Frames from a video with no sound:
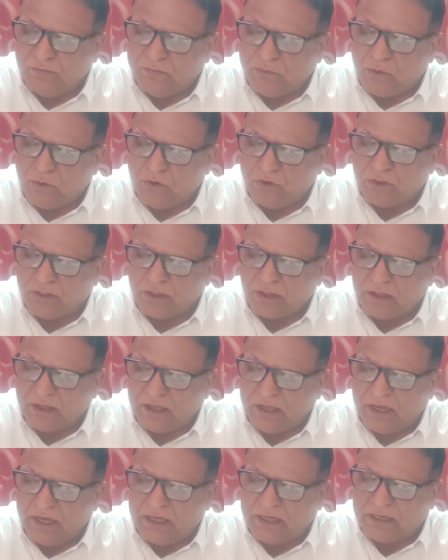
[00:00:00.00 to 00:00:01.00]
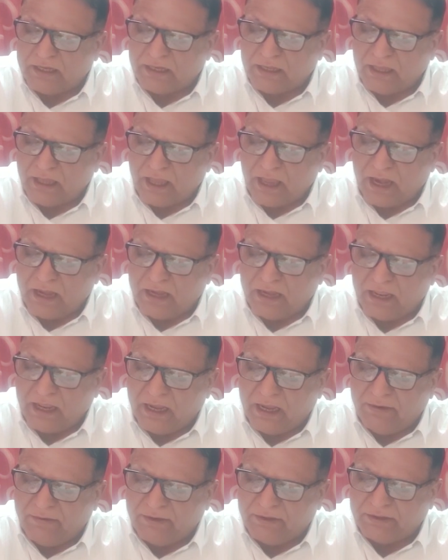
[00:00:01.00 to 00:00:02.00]
4, 8, and
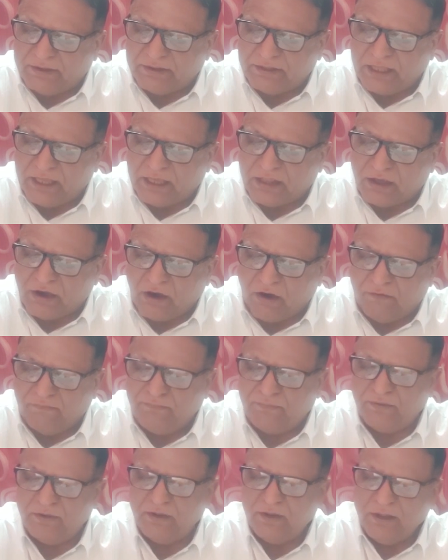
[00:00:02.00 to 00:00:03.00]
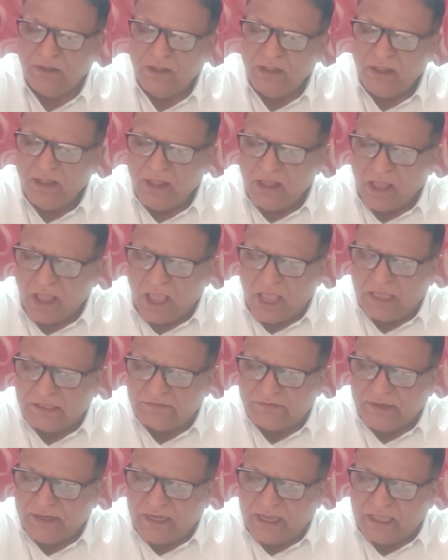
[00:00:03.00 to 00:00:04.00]
11 thereof,
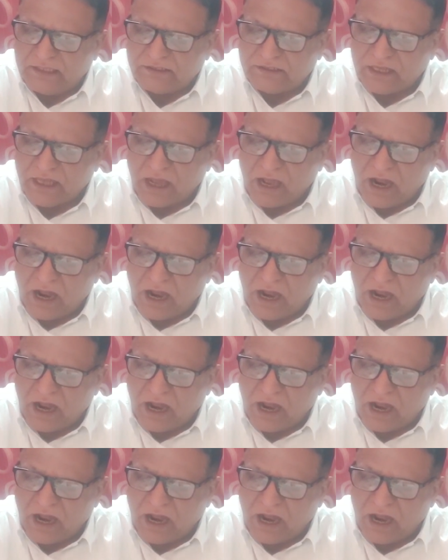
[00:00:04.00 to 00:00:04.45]
as well as